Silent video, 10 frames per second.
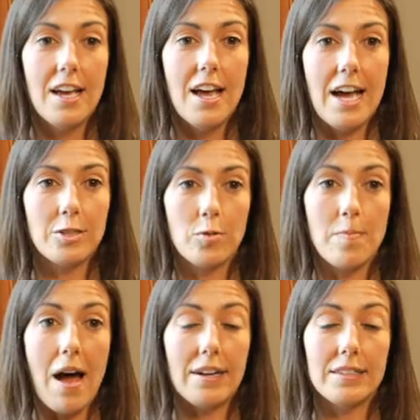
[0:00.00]
has
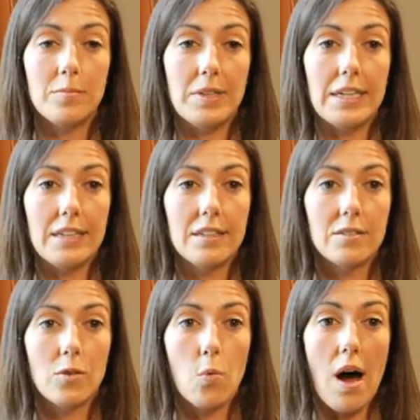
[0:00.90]
reminded me
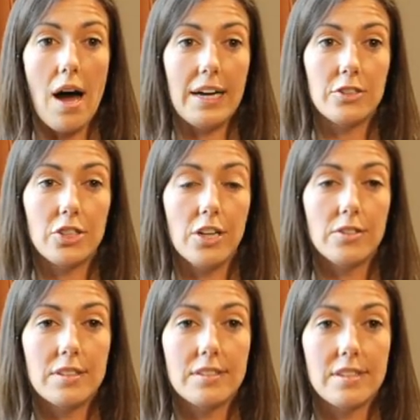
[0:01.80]
why I
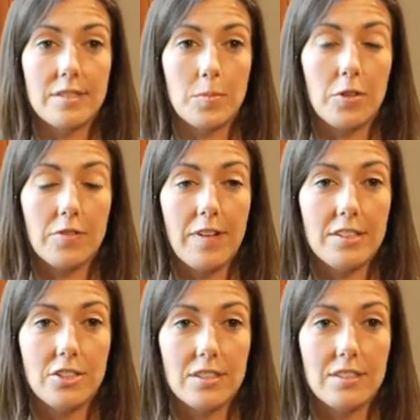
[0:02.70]
chose this as a
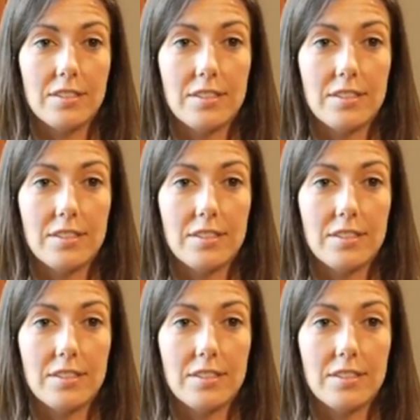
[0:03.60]
profession.